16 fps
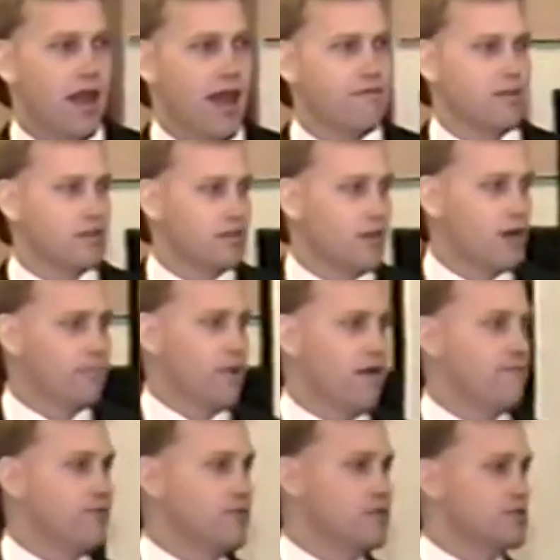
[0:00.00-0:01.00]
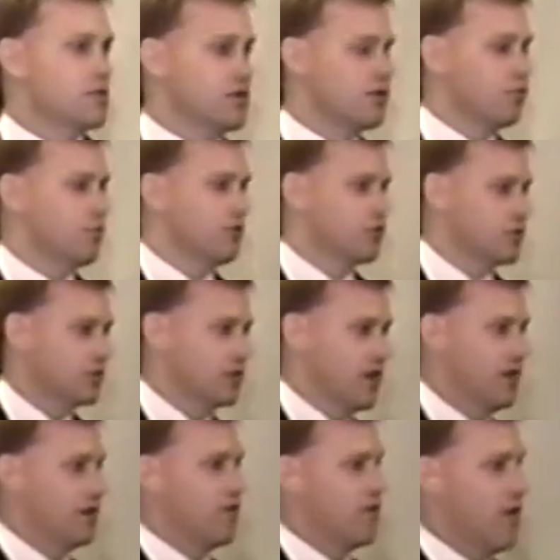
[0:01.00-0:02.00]
having to dump every single bushel
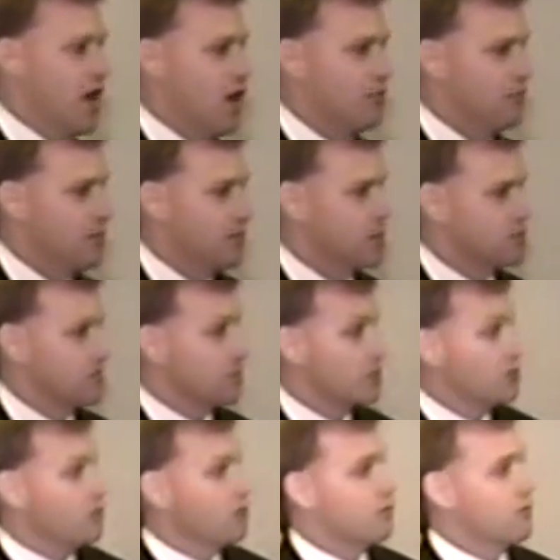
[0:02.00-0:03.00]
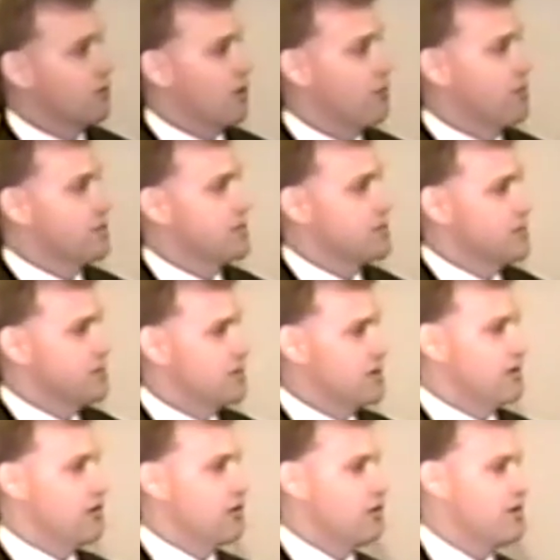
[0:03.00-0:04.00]
on the ground because of a cool growing season
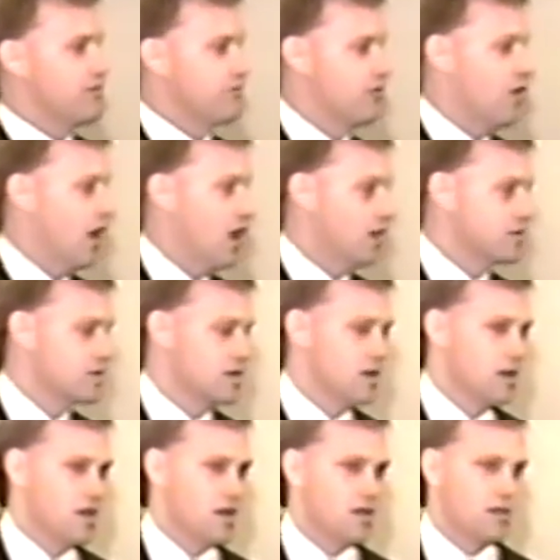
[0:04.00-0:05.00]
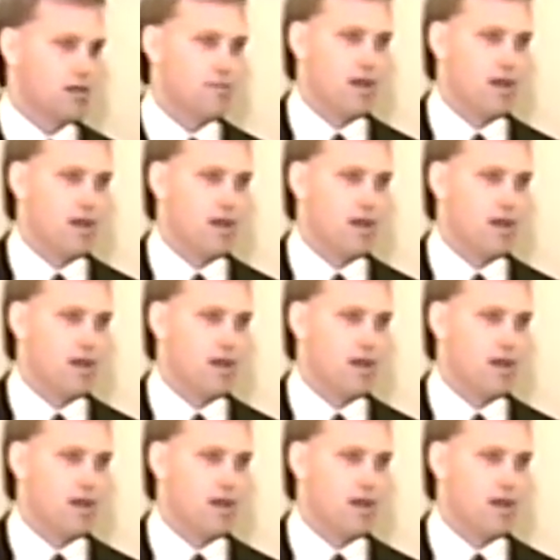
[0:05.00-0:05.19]
and early frost that